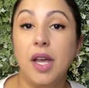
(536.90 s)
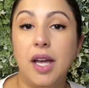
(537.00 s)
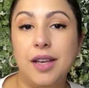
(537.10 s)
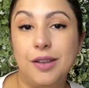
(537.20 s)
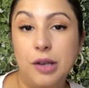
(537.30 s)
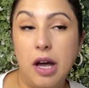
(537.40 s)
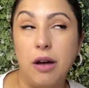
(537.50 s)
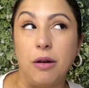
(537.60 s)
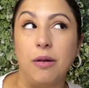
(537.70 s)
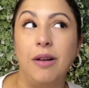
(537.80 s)
And you
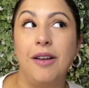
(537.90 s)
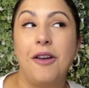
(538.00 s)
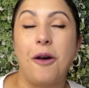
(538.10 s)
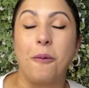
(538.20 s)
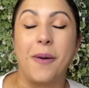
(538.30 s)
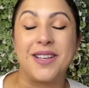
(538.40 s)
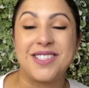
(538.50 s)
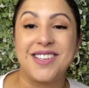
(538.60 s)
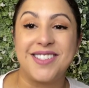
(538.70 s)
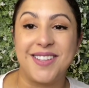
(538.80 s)
know, while
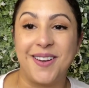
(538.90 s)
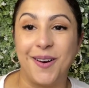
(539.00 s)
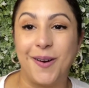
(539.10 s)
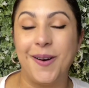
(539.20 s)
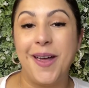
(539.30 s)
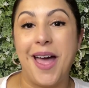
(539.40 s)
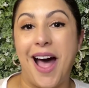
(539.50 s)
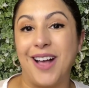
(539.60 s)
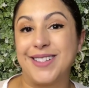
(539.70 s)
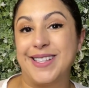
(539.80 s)
she's here,
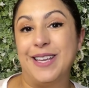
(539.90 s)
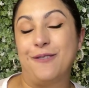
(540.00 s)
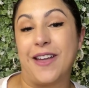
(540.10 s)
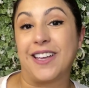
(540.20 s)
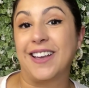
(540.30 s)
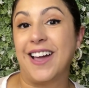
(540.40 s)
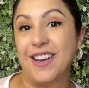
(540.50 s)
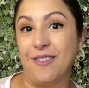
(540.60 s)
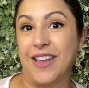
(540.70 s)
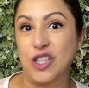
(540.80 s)
I'll see if I can
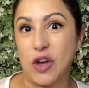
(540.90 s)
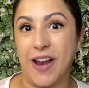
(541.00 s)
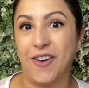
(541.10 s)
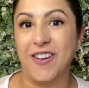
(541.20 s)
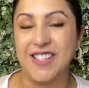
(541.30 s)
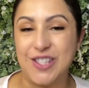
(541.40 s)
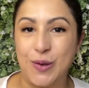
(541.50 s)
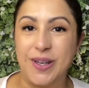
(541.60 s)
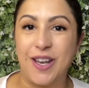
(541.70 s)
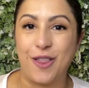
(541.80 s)
kind of like drag her
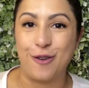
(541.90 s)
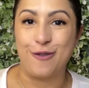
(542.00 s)
into another